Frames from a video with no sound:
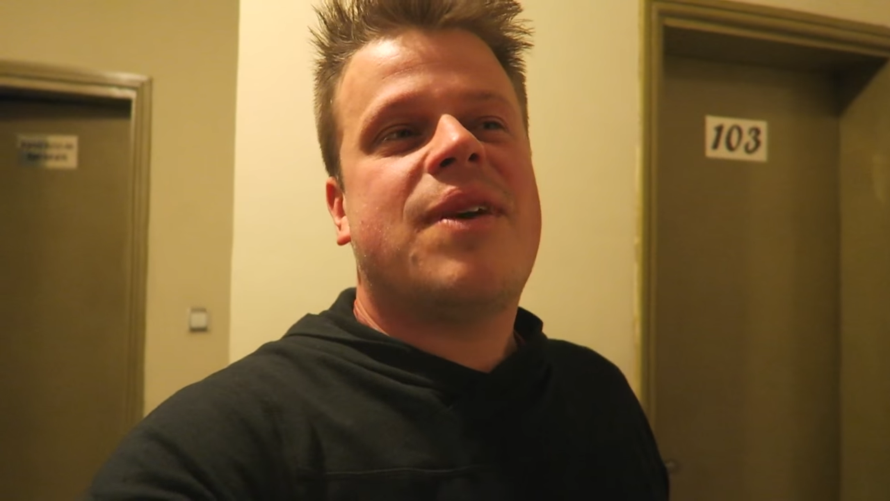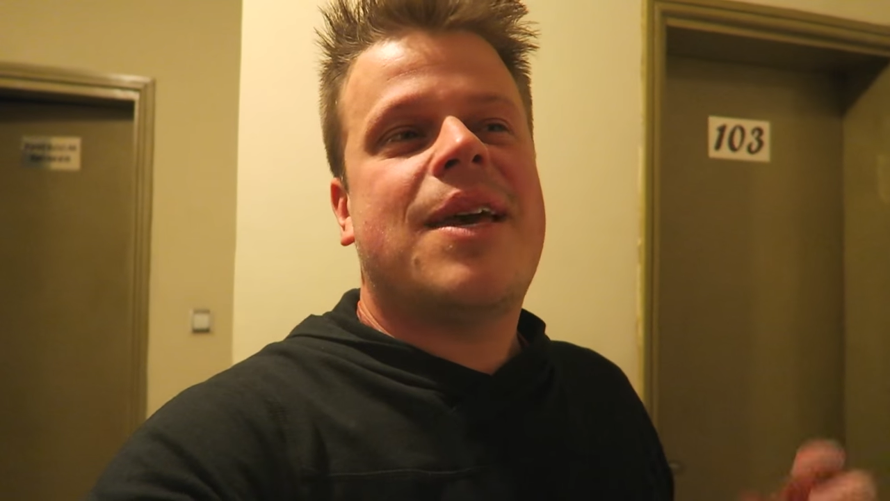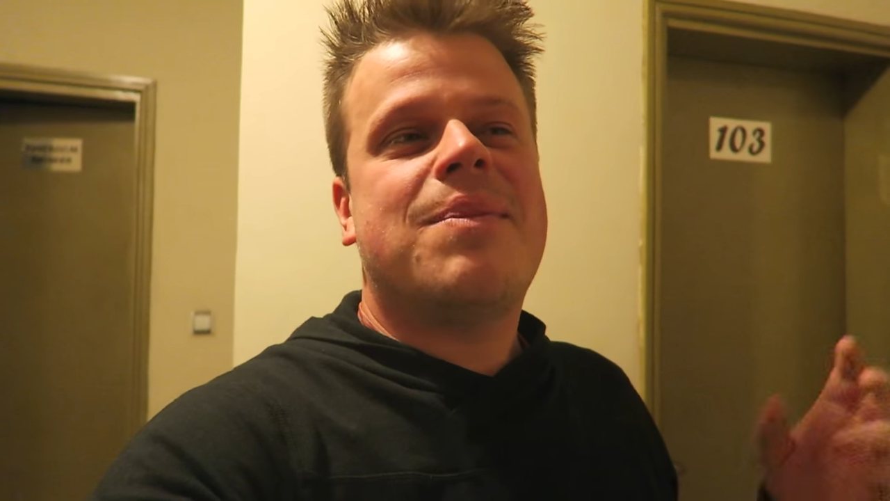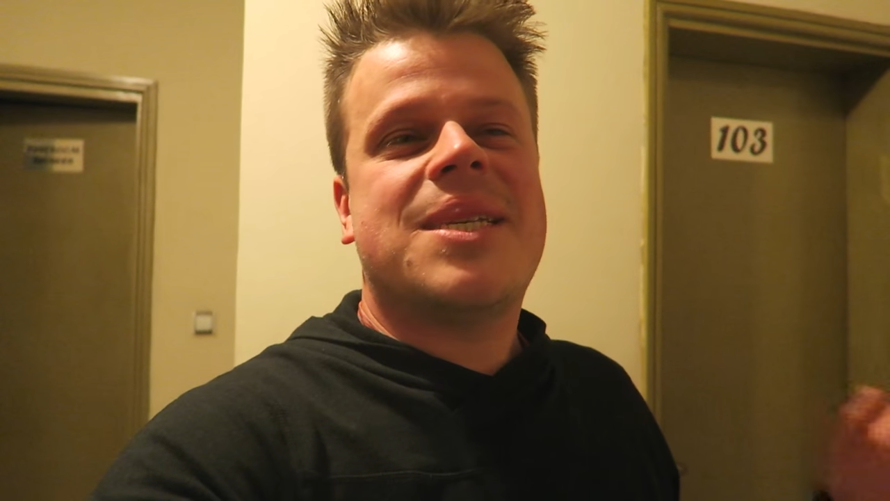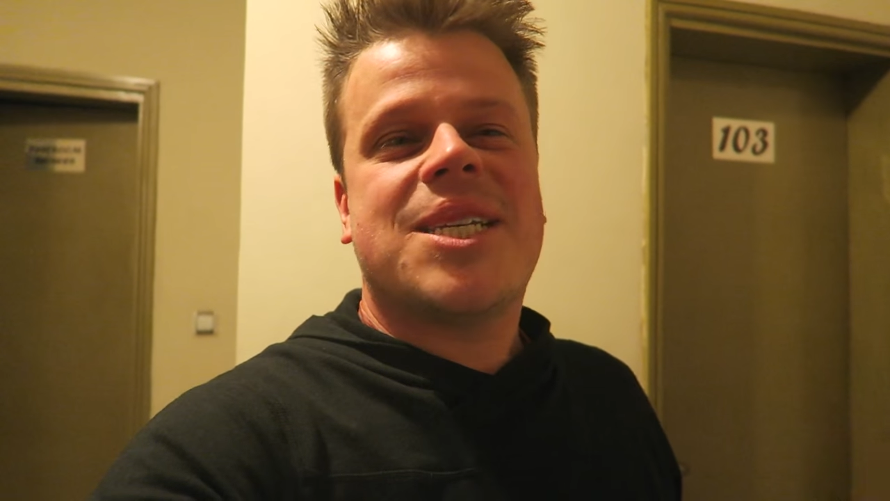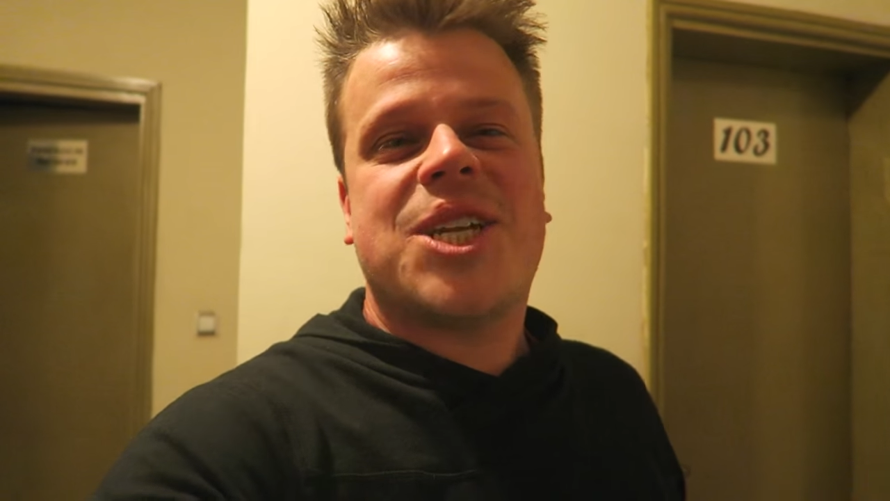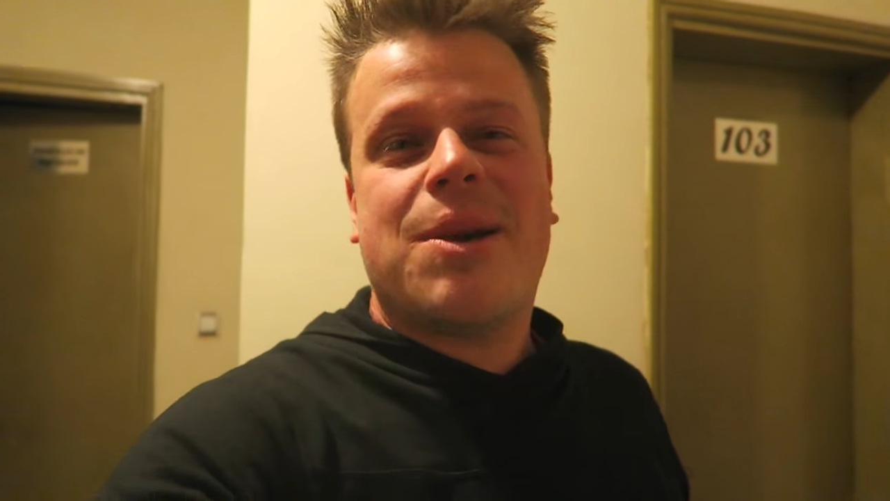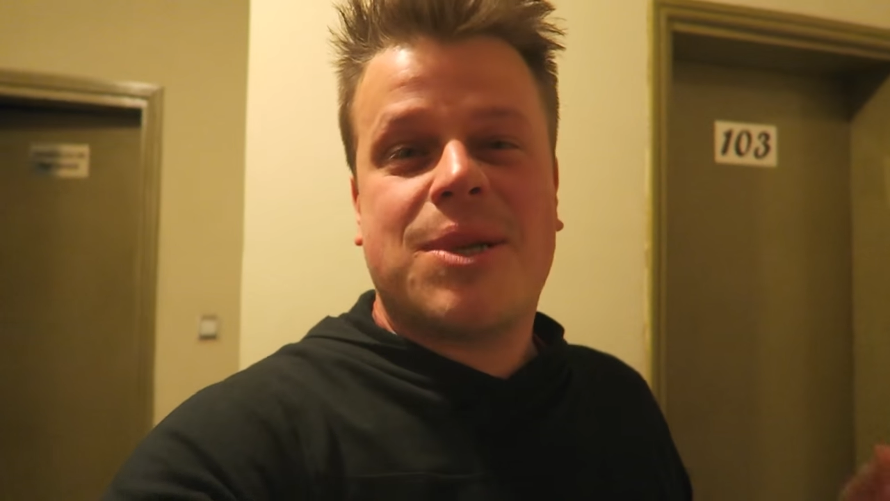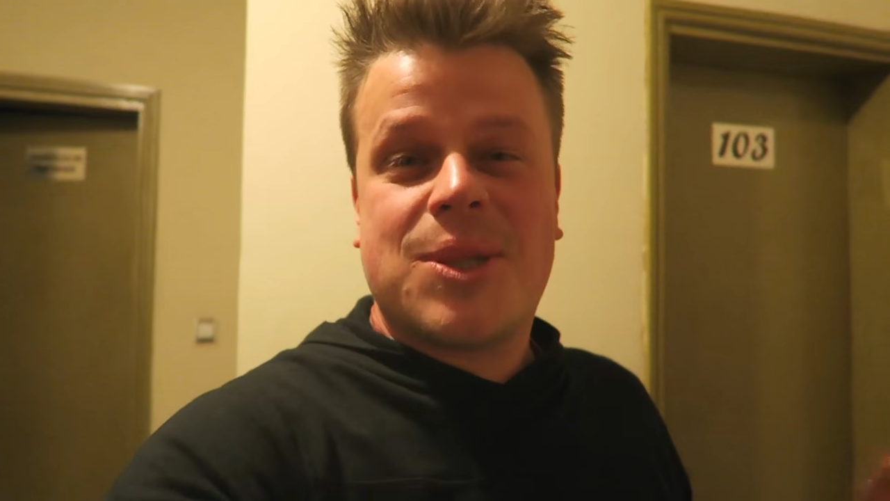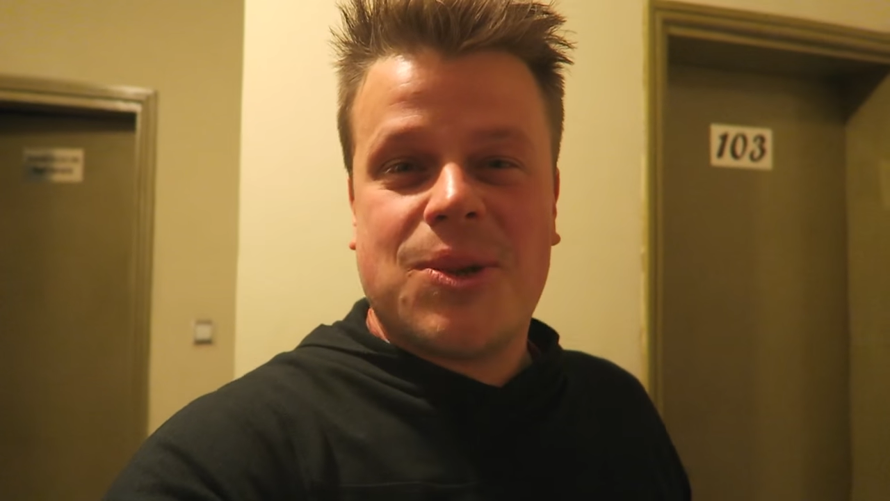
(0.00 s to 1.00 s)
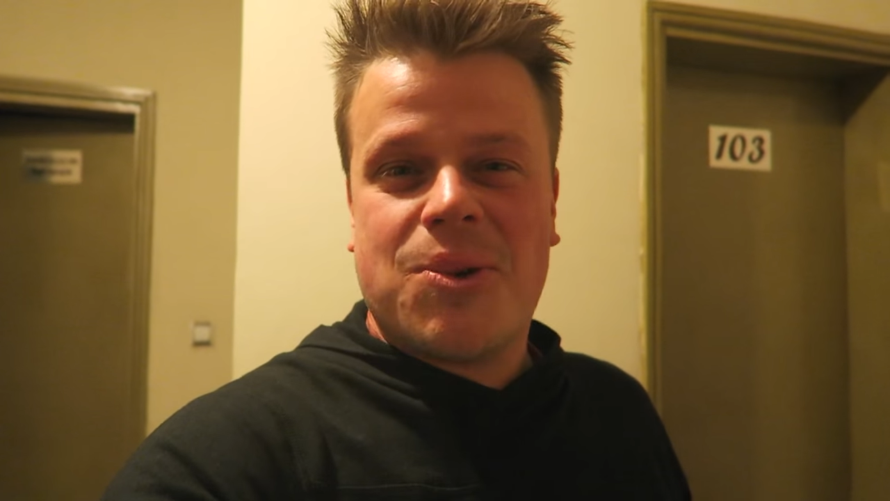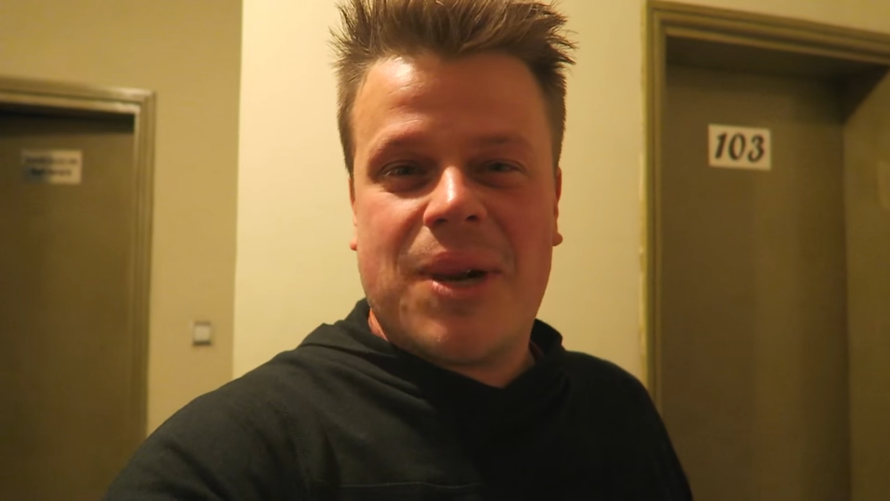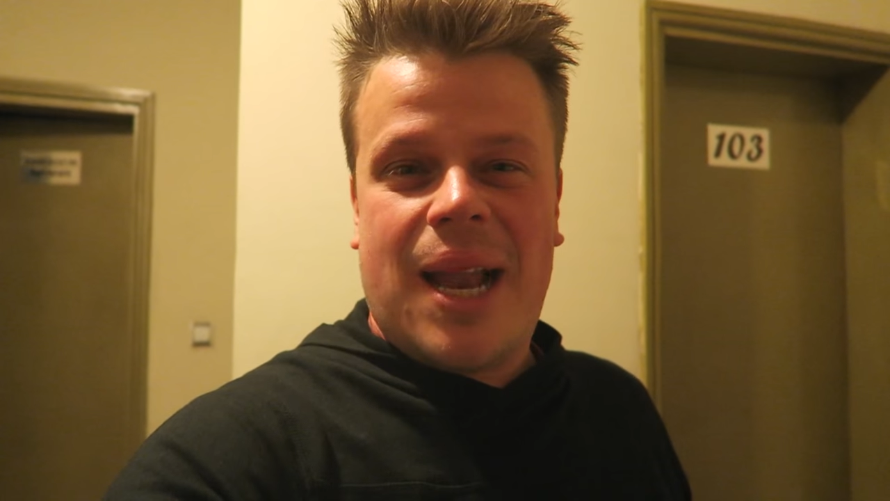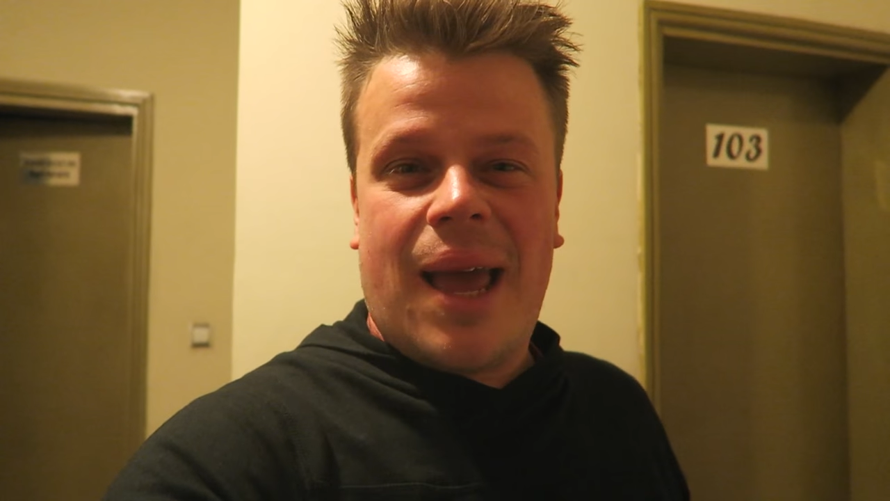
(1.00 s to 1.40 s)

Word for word: for him to share a story